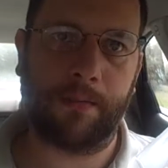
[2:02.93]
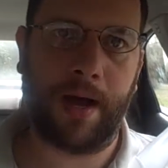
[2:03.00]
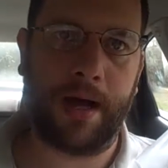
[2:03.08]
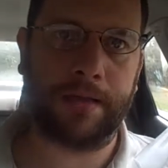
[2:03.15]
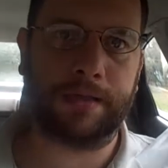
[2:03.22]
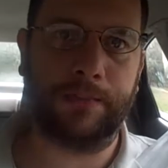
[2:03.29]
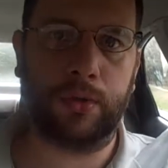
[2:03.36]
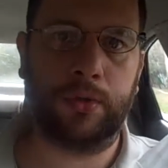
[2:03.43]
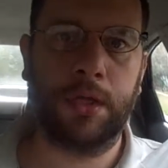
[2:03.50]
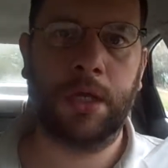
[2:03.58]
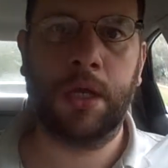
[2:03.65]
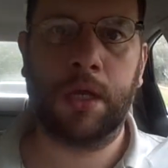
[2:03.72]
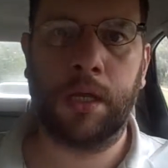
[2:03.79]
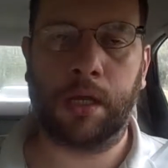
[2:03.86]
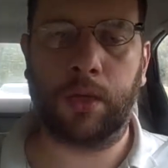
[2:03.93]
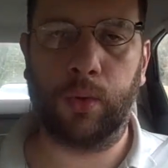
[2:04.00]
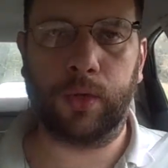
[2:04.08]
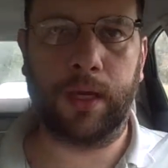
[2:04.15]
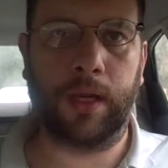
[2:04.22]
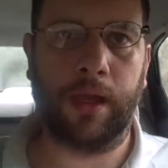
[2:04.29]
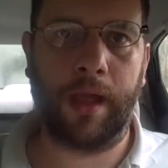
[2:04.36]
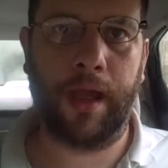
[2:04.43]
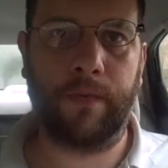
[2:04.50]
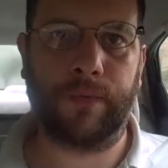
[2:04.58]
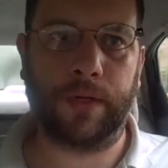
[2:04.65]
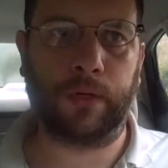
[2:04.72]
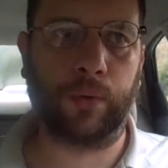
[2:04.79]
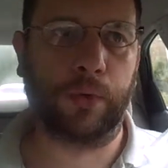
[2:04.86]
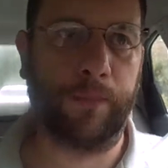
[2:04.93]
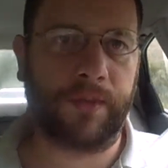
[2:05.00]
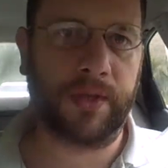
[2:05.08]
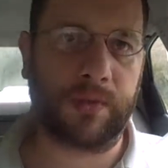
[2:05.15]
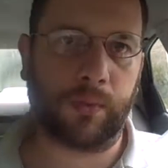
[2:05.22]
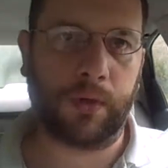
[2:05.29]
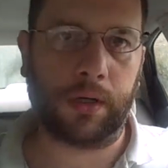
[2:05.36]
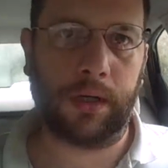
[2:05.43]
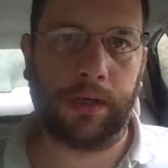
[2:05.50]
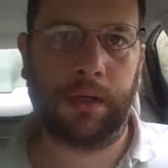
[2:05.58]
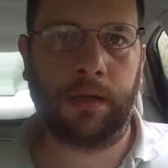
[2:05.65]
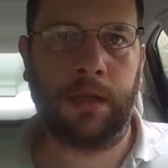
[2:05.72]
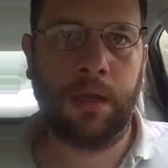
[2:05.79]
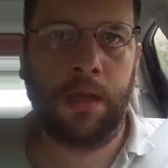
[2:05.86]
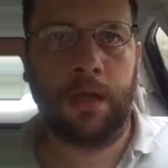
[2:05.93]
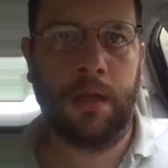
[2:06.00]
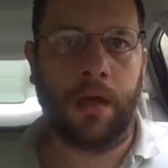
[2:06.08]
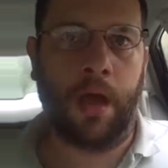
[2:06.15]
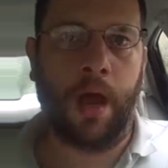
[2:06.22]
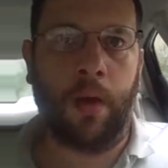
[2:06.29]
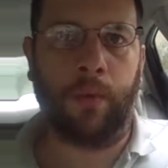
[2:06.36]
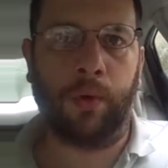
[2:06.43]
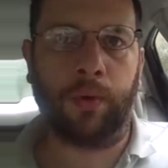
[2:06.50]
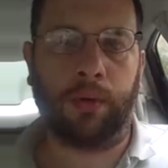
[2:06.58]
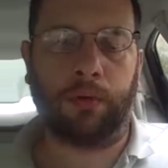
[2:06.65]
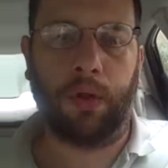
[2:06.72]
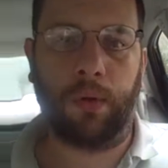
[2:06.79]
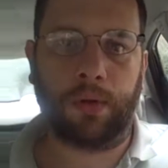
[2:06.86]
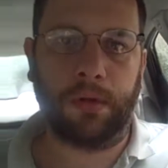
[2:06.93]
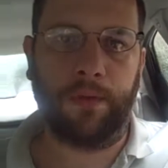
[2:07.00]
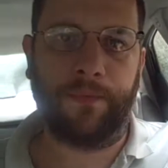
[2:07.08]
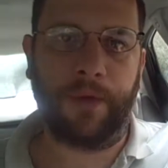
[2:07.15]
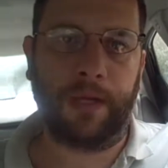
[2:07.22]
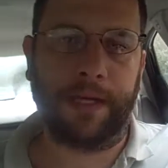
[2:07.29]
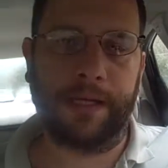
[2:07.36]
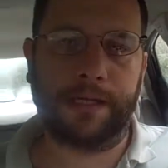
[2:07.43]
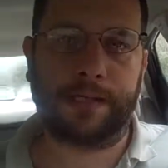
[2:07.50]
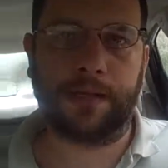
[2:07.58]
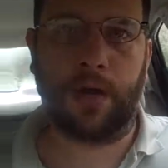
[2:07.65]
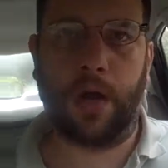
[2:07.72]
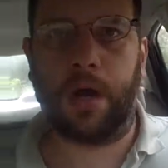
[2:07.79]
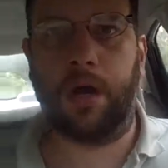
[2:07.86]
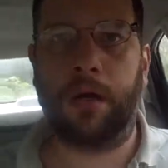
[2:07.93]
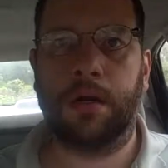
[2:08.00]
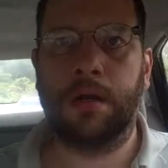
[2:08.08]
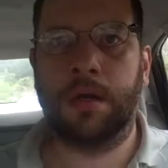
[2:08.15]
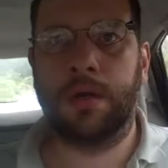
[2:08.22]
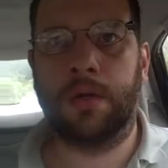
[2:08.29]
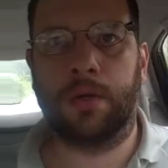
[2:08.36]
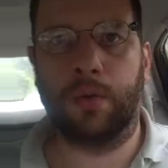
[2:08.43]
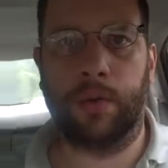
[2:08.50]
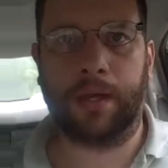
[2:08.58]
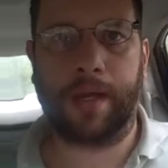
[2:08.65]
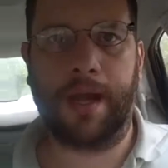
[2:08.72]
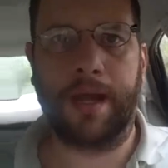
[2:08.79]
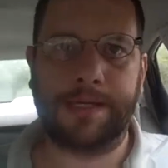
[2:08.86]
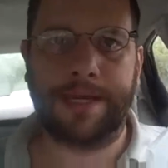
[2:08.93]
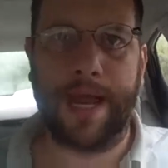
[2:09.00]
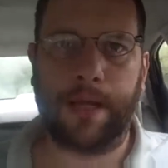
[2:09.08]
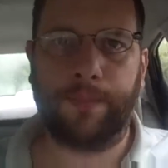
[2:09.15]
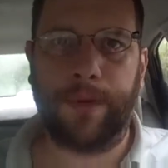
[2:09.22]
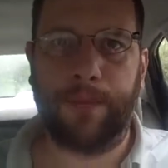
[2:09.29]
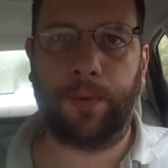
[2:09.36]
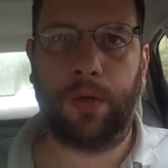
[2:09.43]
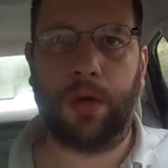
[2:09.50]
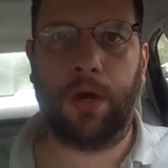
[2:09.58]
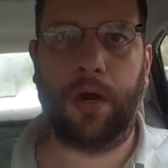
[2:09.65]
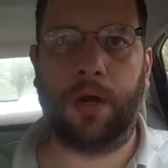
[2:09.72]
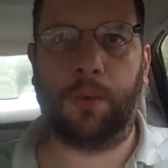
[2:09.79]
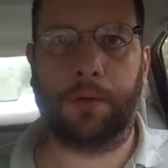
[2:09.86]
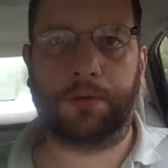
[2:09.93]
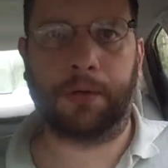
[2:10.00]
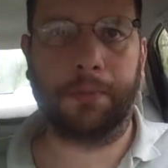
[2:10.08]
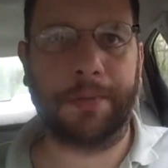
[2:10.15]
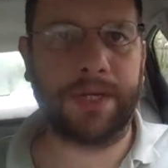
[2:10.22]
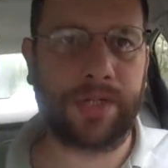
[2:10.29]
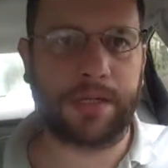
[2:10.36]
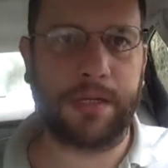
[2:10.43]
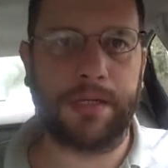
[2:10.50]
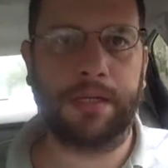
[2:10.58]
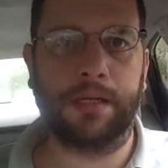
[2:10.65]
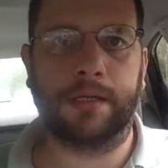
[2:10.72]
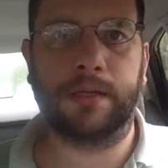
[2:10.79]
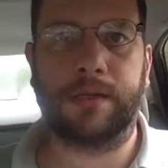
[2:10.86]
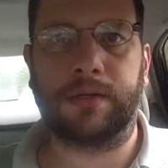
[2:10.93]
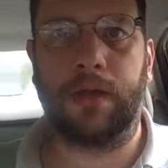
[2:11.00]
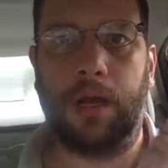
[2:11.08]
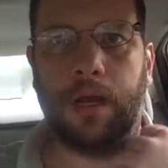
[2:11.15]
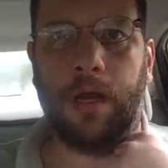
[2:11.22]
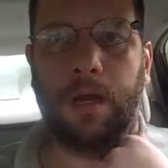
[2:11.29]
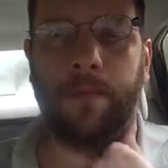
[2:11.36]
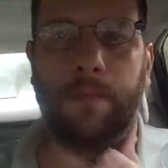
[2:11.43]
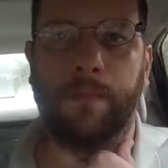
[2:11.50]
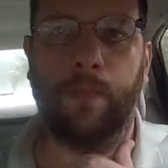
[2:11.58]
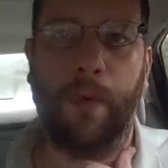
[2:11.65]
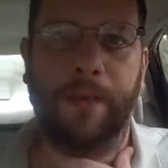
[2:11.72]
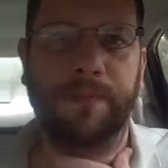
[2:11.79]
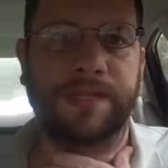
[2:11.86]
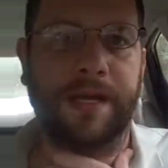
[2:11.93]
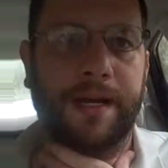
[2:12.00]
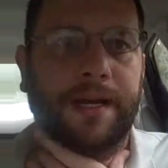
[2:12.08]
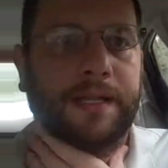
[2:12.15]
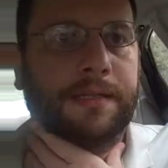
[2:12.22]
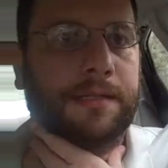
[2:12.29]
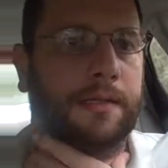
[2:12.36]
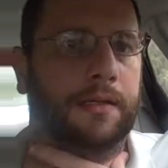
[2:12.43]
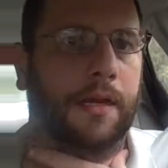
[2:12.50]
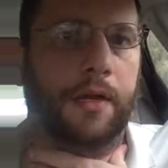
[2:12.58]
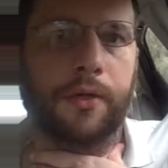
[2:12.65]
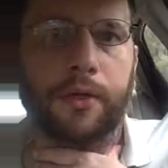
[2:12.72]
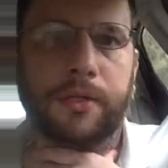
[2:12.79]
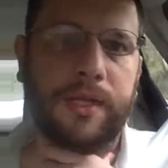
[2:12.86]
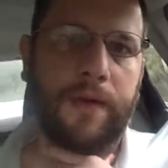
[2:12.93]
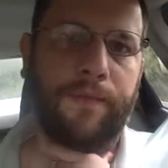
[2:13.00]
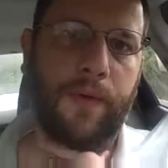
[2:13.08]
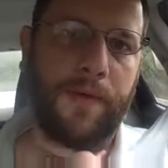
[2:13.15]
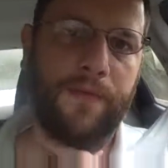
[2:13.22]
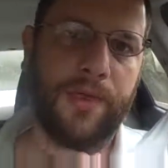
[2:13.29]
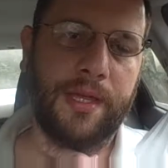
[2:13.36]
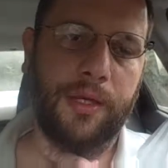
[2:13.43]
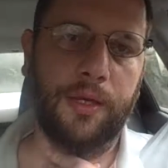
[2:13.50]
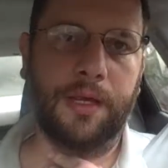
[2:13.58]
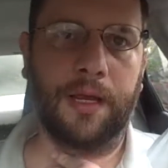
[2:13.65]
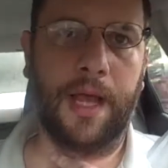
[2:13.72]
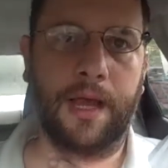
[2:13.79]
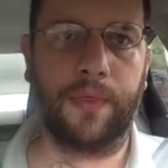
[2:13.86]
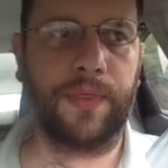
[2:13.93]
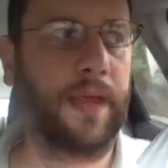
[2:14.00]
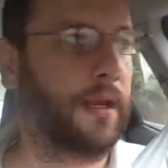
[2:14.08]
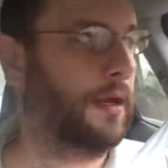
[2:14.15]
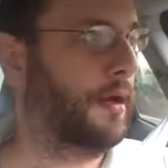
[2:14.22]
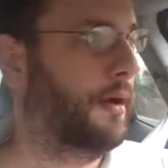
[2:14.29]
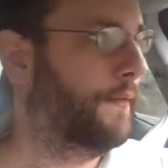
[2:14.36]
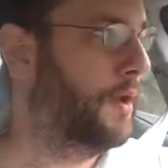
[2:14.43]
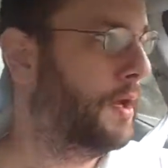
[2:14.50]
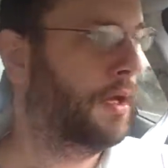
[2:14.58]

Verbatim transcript: possible, including every group that's working, um, who their local affiliates are who the contact people are, what their mission is, um, websites, other stuff, everything you can kind of think of